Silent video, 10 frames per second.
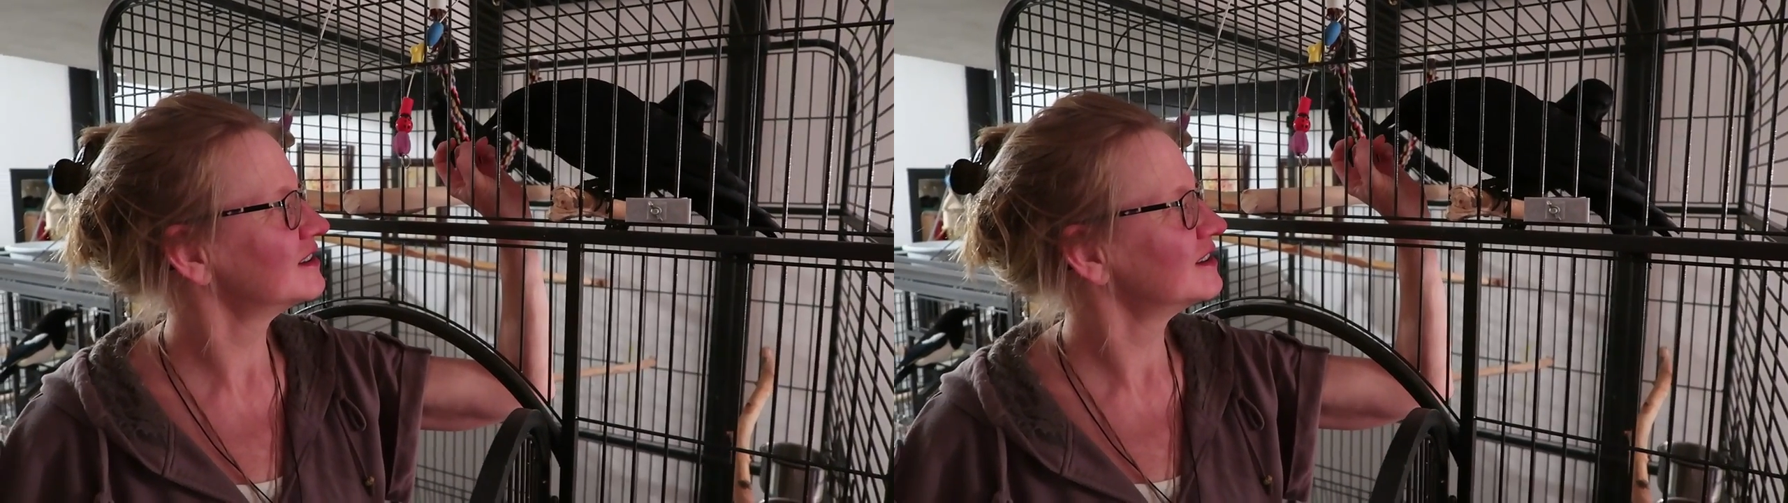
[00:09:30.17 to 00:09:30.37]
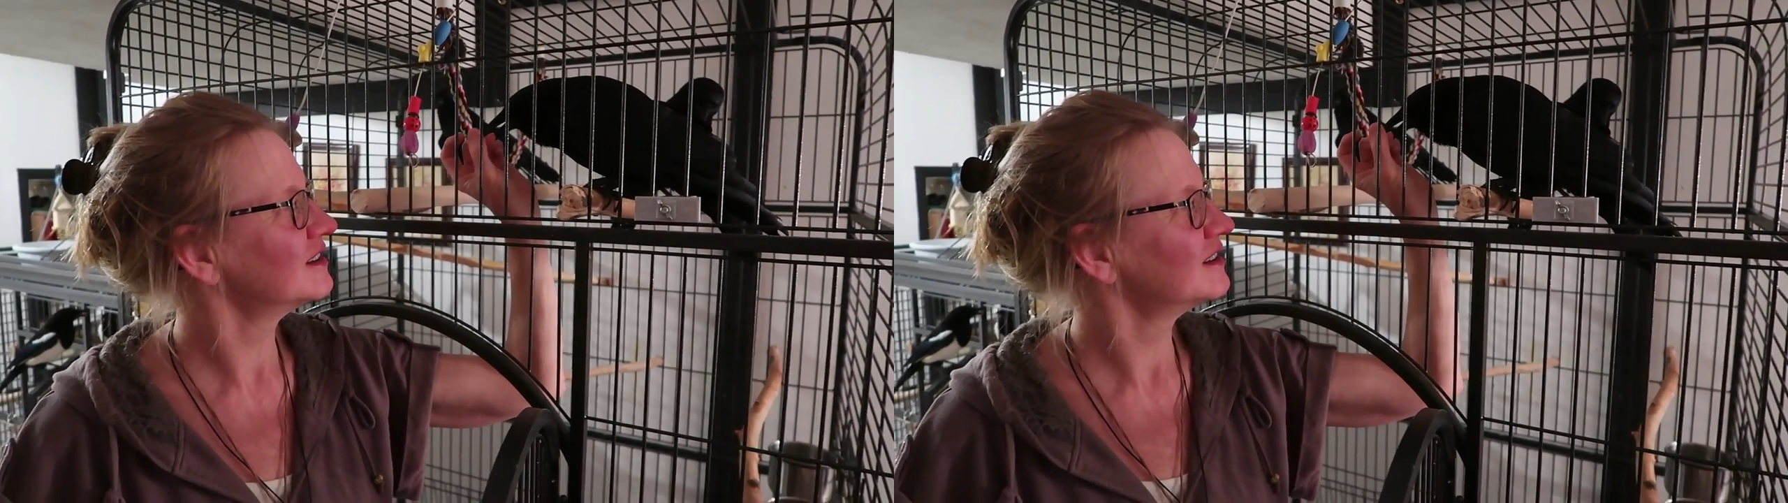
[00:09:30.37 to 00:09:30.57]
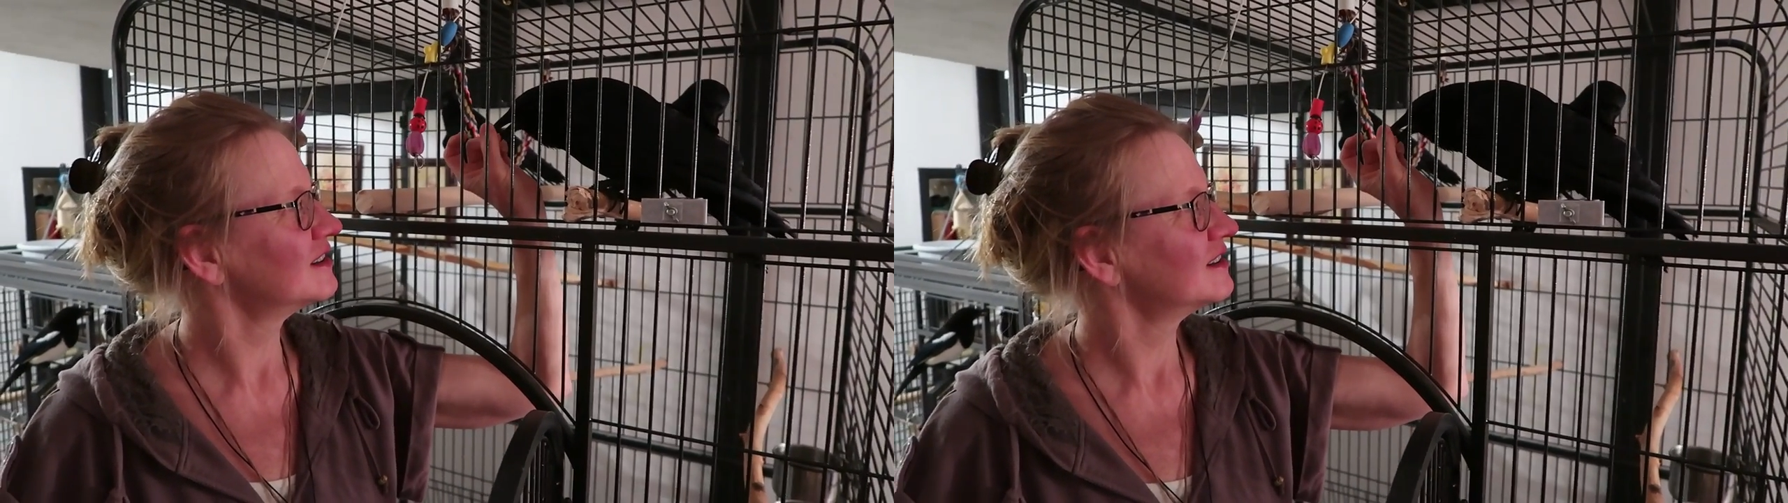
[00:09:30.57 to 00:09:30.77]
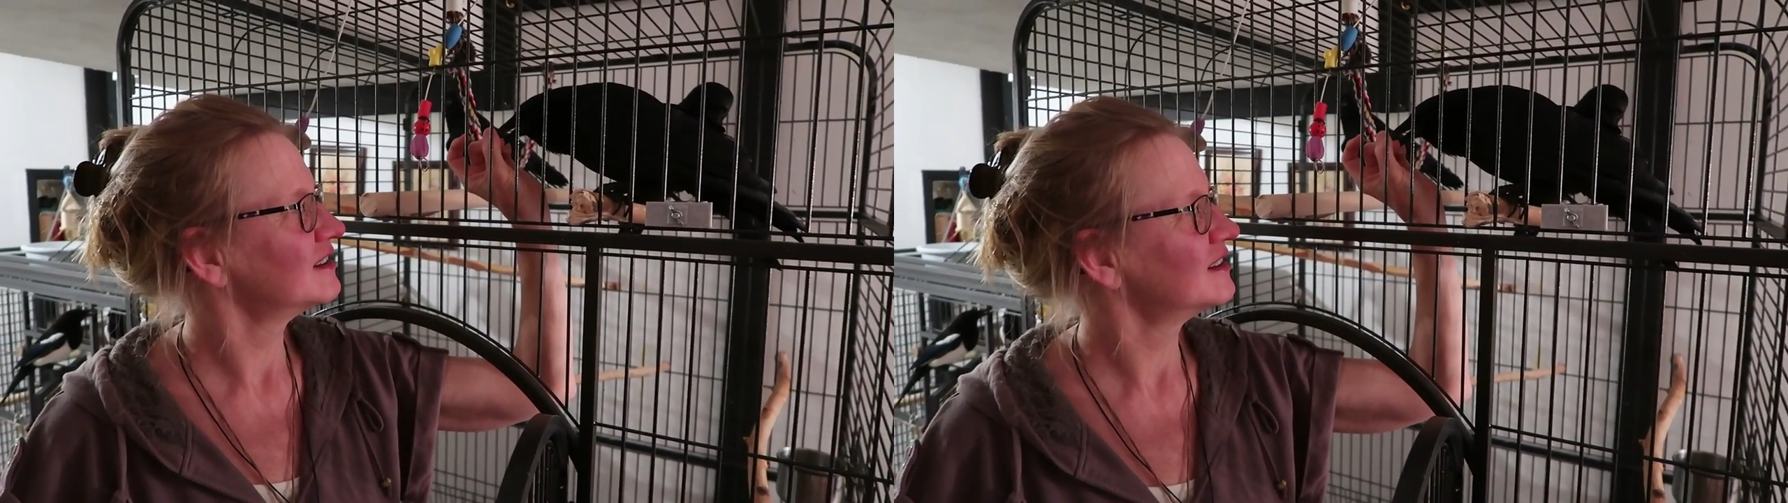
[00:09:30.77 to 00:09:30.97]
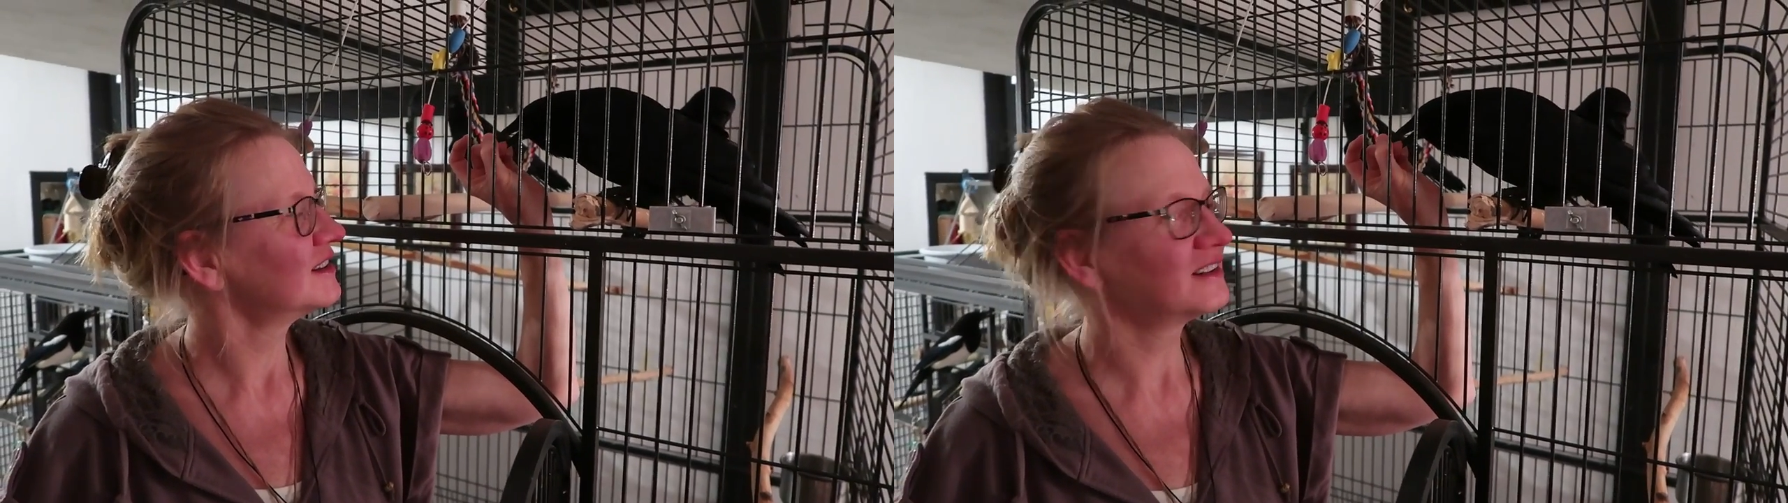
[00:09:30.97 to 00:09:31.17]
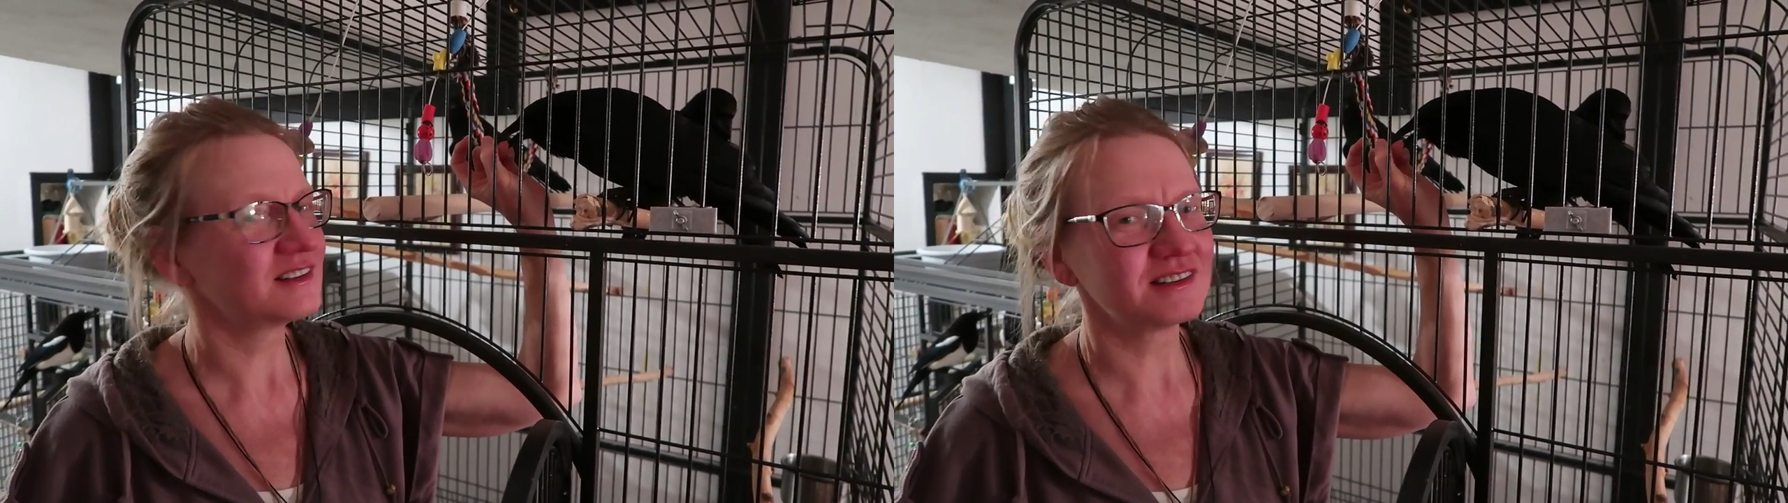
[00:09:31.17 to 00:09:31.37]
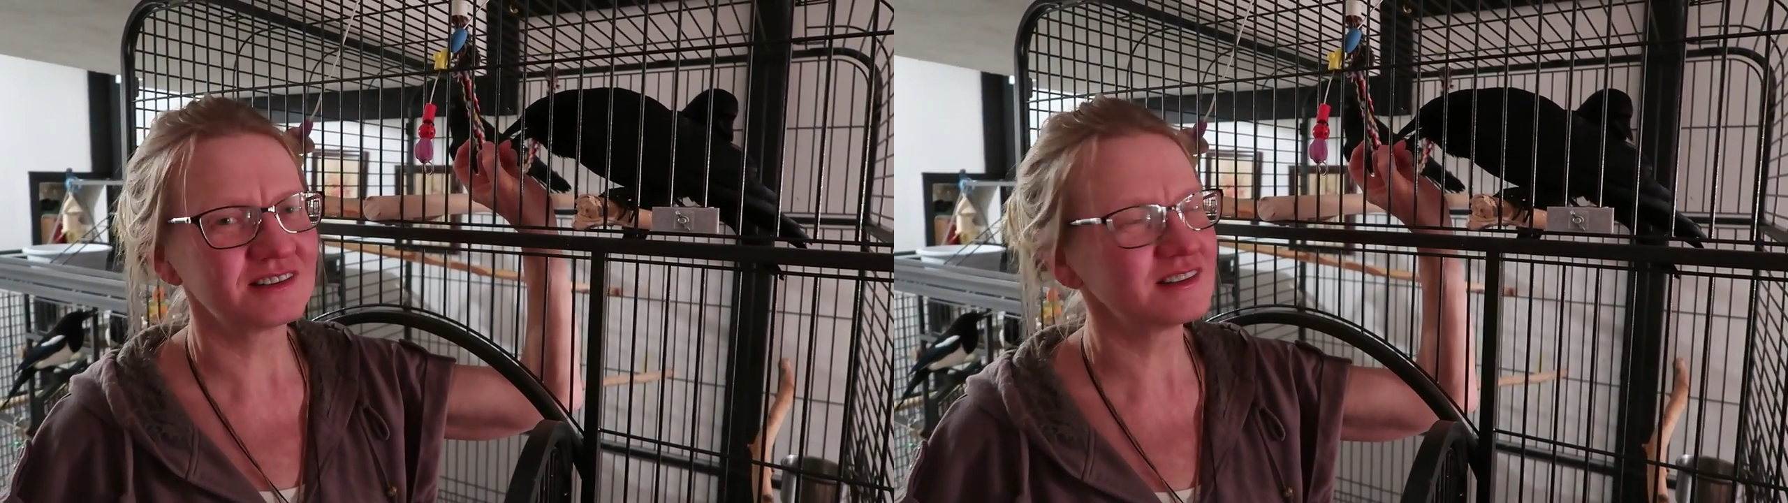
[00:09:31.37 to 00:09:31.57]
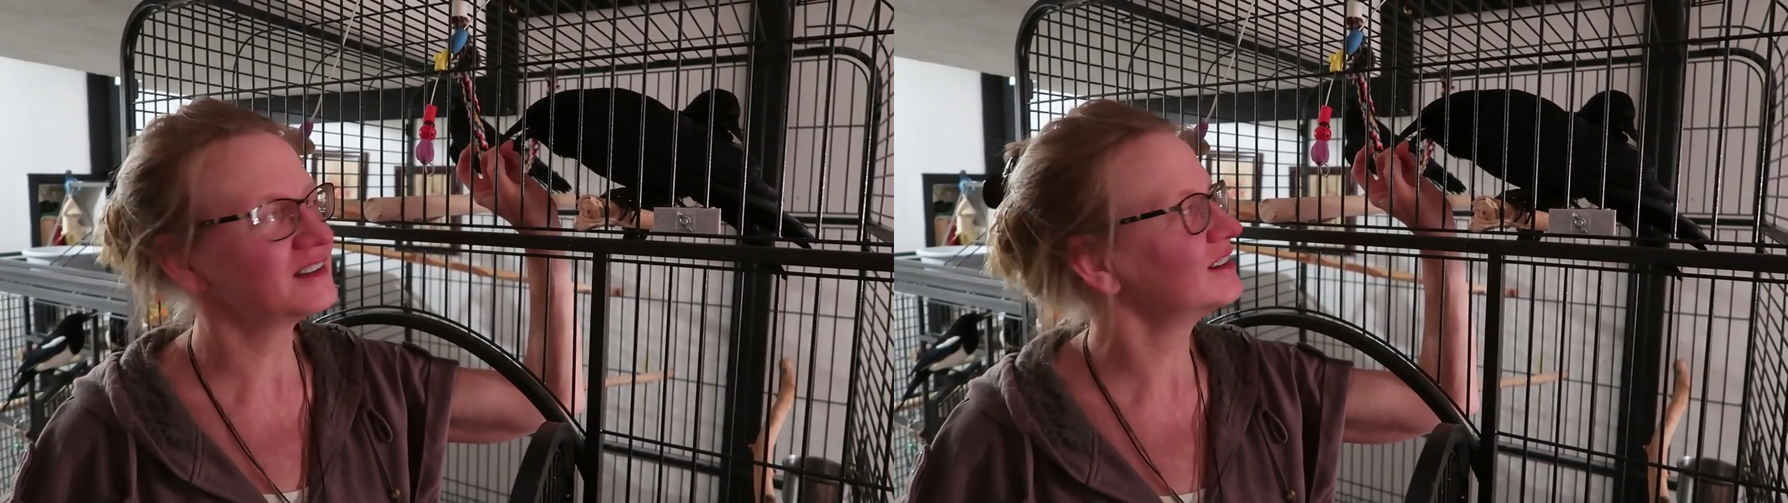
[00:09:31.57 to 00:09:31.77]
So guys,
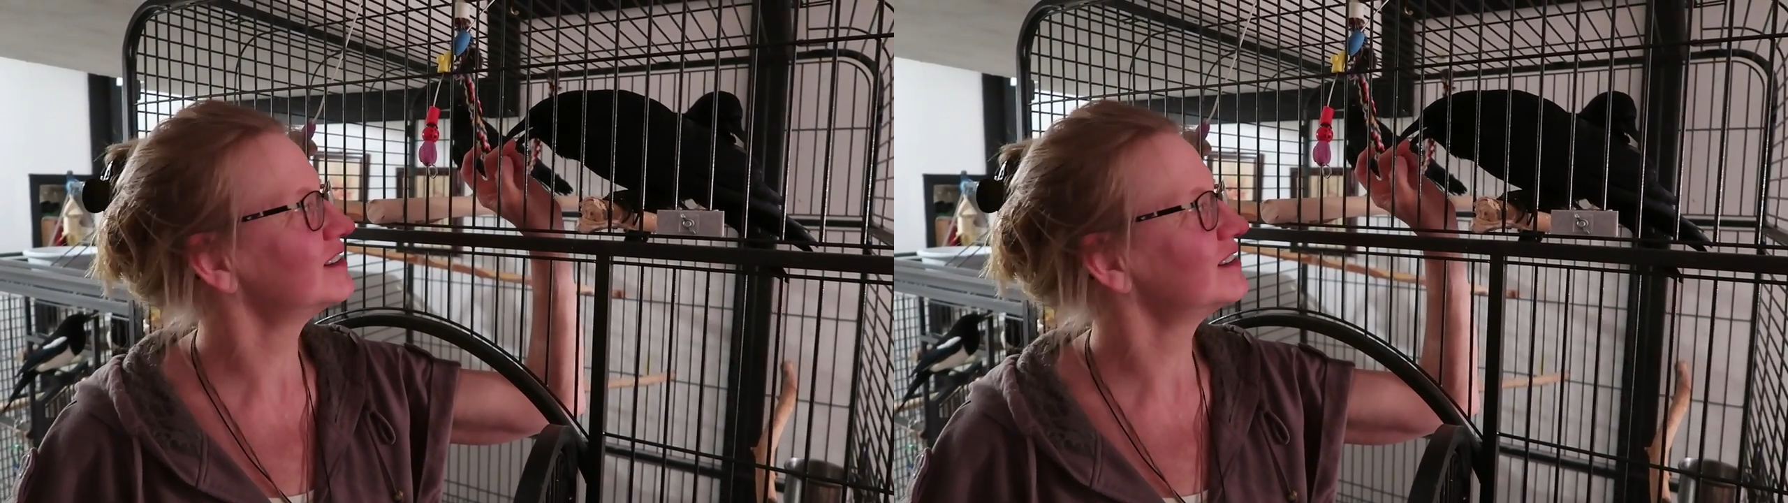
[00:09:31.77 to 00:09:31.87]
we're going to